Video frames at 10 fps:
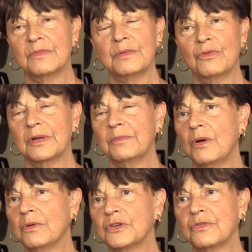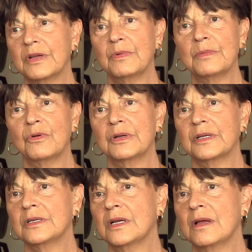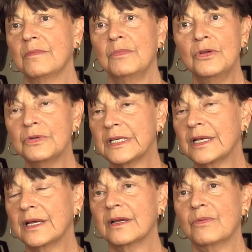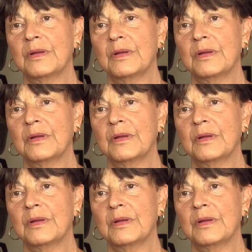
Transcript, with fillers: We brought in poetry. We brought in music.